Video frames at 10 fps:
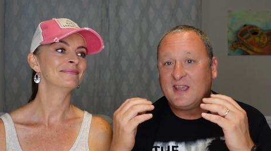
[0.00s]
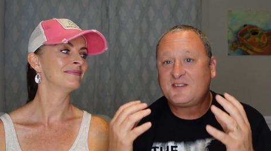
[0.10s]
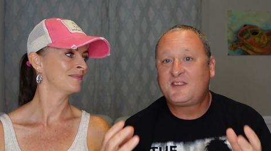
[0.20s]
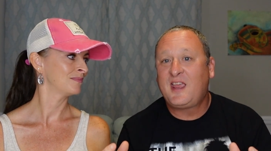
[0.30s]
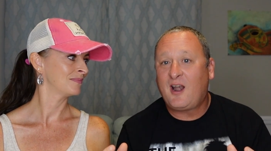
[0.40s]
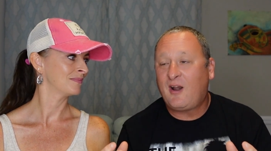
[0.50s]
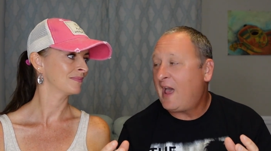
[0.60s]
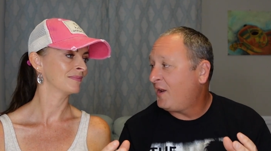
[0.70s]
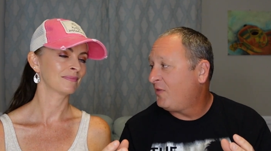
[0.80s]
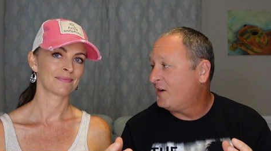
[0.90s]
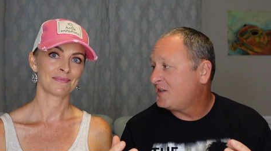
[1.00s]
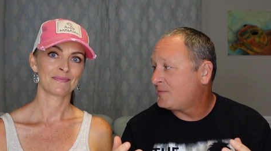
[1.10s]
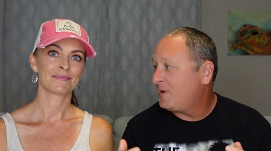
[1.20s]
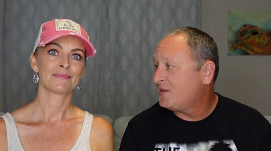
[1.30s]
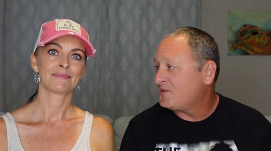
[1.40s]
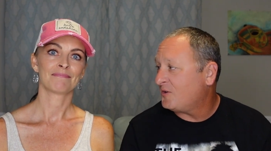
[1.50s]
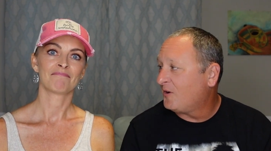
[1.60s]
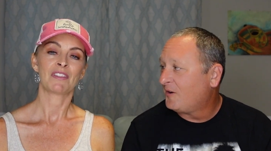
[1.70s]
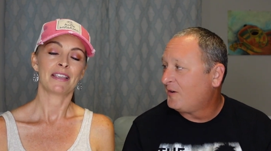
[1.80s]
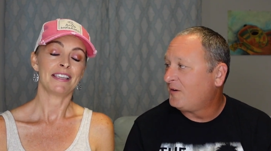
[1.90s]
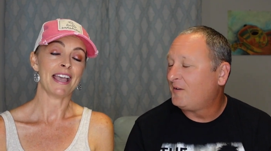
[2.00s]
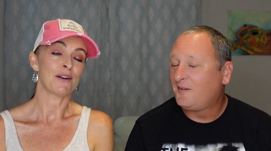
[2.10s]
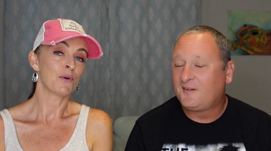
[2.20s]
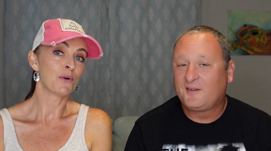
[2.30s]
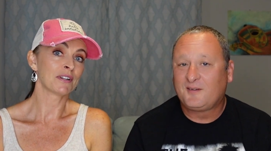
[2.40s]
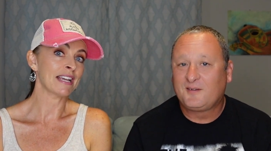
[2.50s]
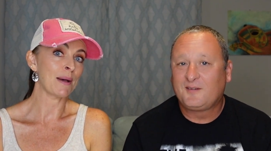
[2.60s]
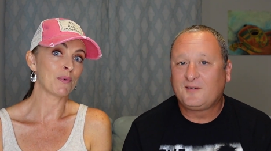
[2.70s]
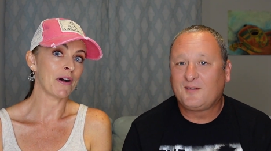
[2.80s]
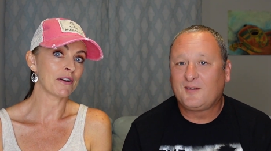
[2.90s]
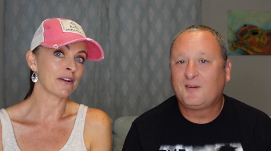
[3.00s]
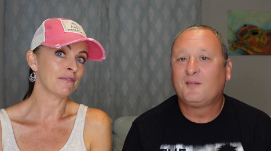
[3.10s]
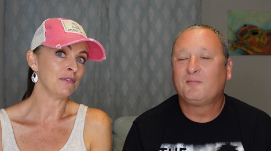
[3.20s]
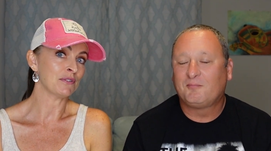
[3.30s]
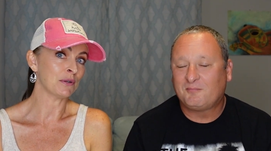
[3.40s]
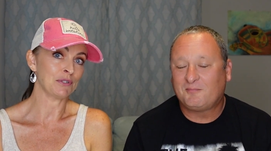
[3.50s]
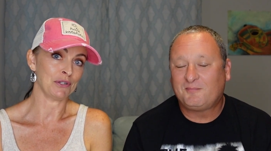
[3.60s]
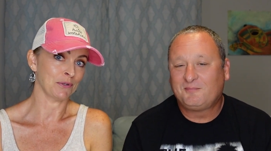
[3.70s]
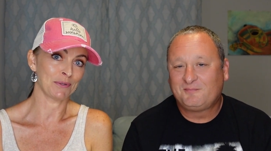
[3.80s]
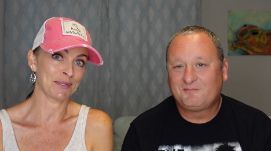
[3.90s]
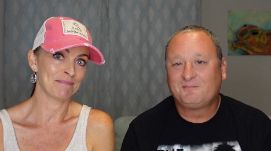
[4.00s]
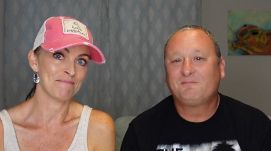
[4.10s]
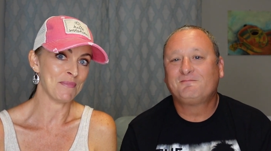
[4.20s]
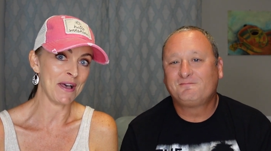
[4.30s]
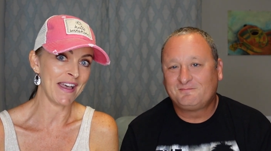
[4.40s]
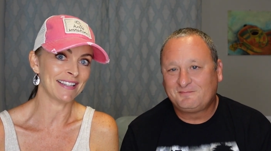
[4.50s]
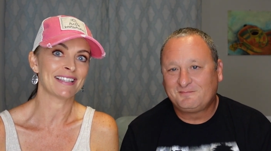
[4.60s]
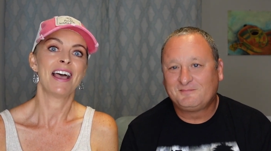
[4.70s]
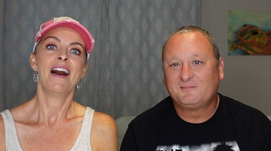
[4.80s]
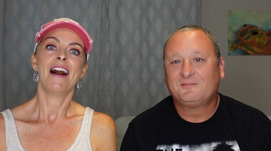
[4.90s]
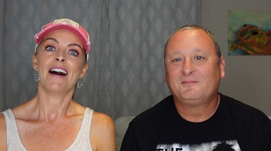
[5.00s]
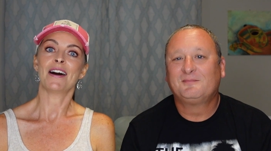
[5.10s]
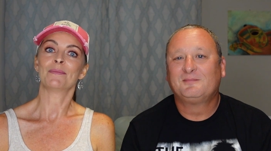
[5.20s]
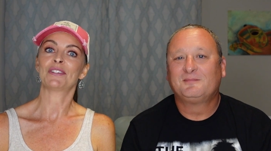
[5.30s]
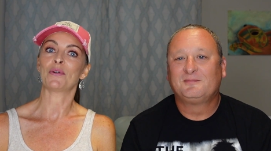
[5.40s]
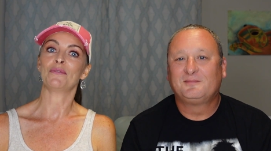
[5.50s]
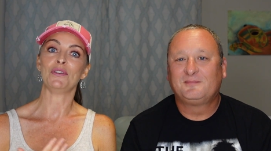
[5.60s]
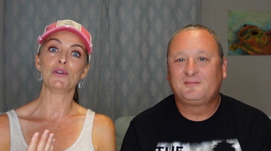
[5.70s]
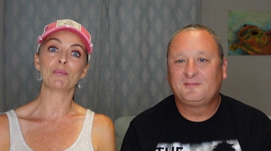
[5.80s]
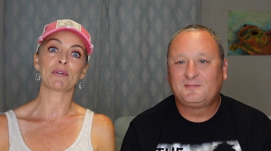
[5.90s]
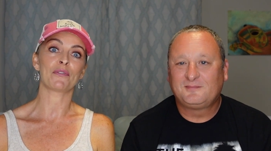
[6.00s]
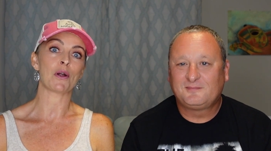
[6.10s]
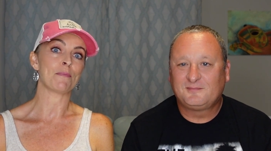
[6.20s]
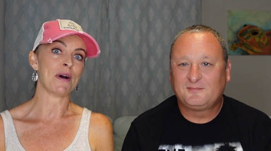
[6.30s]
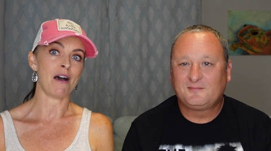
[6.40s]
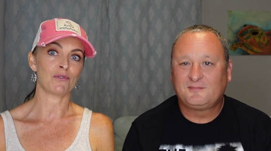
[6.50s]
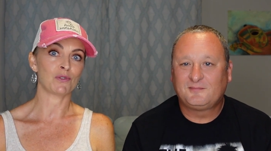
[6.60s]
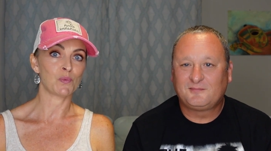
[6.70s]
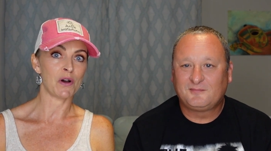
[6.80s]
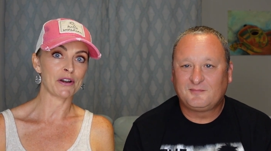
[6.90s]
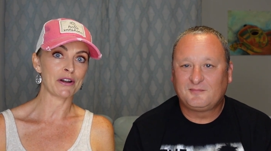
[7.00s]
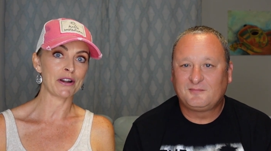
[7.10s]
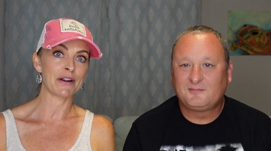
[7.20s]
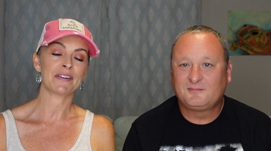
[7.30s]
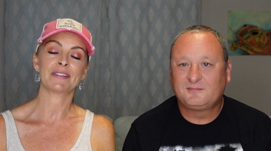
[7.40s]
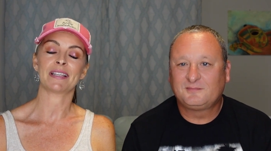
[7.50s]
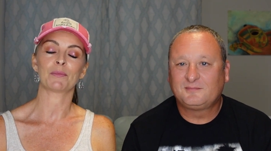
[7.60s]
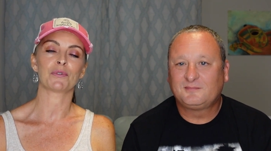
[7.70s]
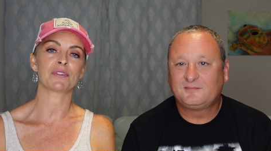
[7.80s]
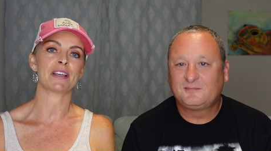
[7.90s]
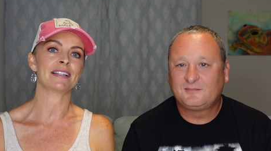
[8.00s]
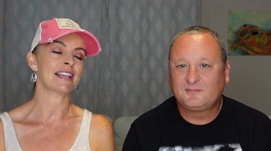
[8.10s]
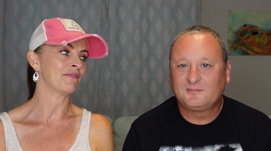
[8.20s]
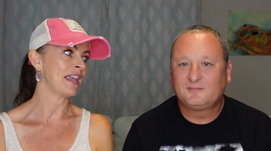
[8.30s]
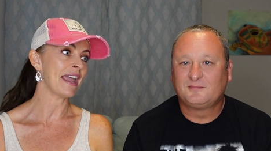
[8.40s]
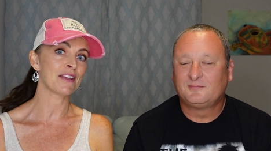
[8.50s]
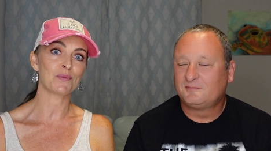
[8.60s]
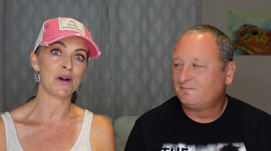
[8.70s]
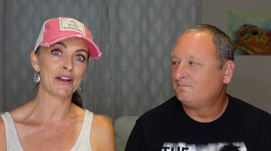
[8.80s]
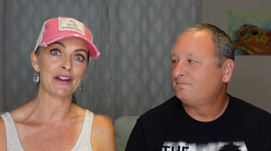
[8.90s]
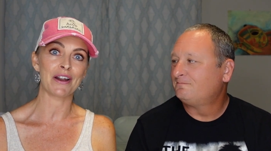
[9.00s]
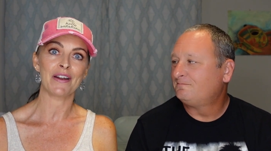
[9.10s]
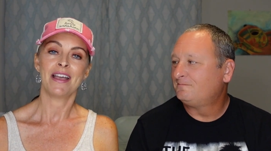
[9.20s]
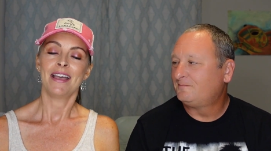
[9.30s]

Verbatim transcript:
Speaker 1: is there out of the dispenser. Yeah, or tap water if you so choose. But, so if you prefer bottled water, some cruise lines have canned water.